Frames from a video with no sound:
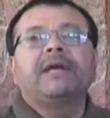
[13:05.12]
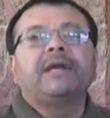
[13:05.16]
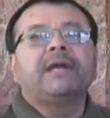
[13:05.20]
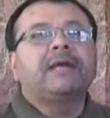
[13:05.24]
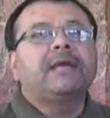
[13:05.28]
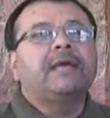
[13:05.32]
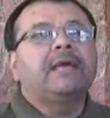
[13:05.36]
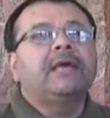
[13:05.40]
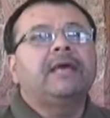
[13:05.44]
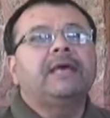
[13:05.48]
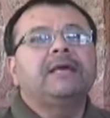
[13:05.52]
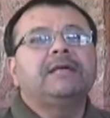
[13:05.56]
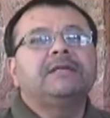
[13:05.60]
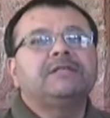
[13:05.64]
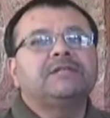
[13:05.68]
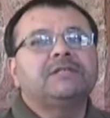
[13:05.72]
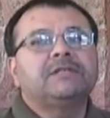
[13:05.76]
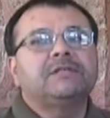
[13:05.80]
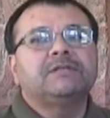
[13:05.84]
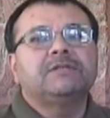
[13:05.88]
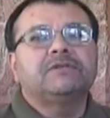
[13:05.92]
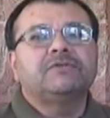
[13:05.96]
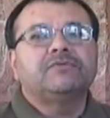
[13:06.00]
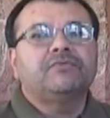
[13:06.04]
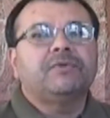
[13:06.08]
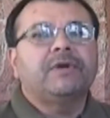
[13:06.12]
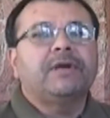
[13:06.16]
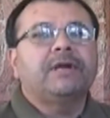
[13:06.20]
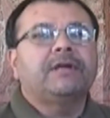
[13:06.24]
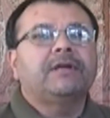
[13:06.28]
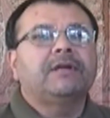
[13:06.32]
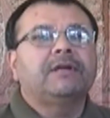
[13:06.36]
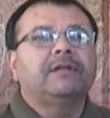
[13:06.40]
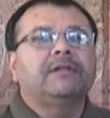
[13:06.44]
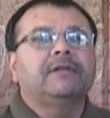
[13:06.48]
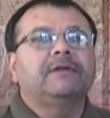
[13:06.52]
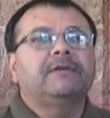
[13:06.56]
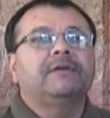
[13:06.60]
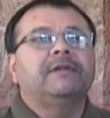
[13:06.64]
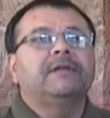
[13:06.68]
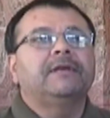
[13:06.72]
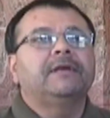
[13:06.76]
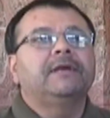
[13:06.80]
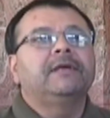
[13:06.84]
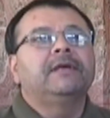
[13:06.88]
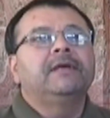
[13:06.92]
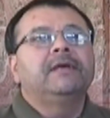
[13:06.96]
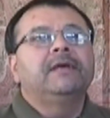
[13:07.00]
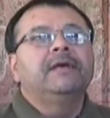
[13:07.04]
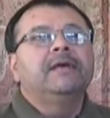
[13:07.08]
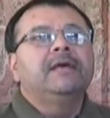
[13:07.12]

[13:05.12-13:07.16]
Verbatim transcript: medications regularly,